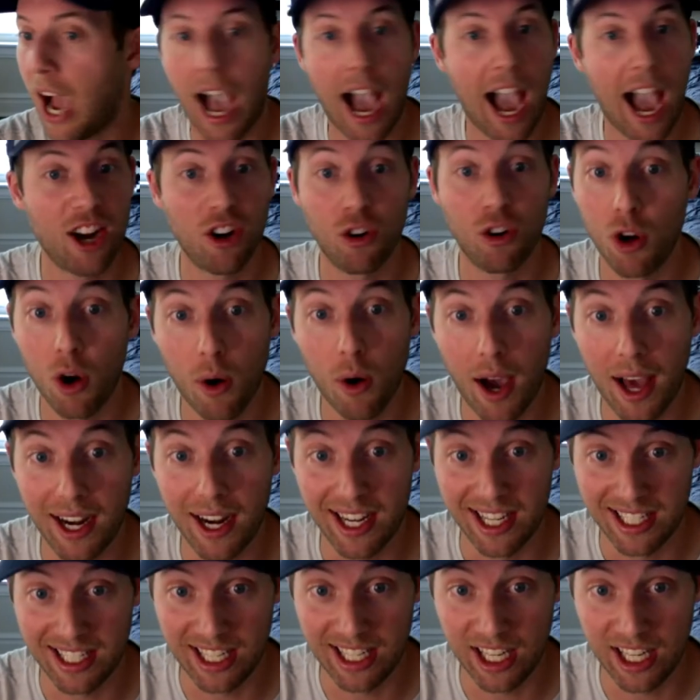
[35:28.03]
I don't know how
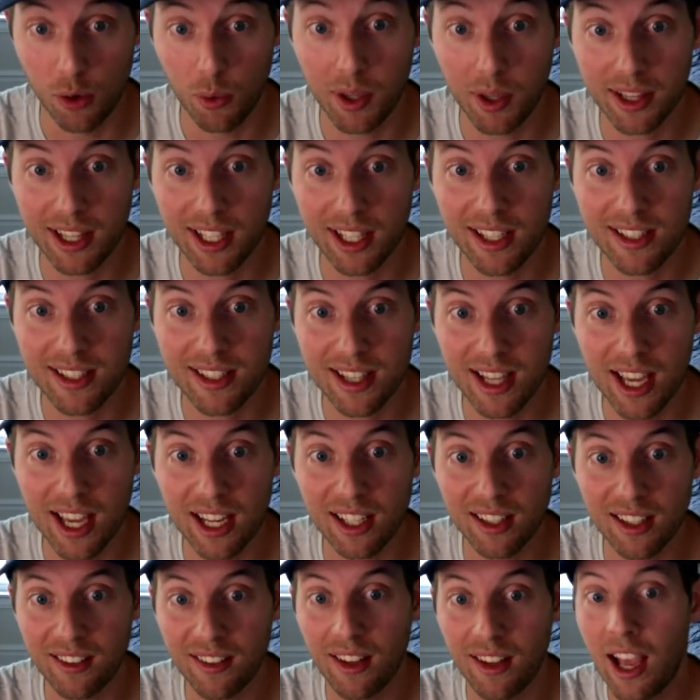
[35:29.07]
to deal with these
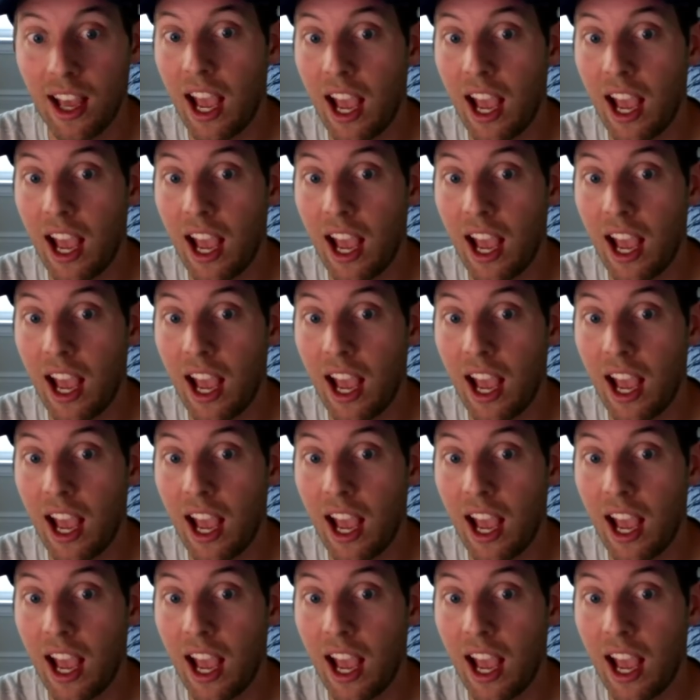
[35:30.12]
things.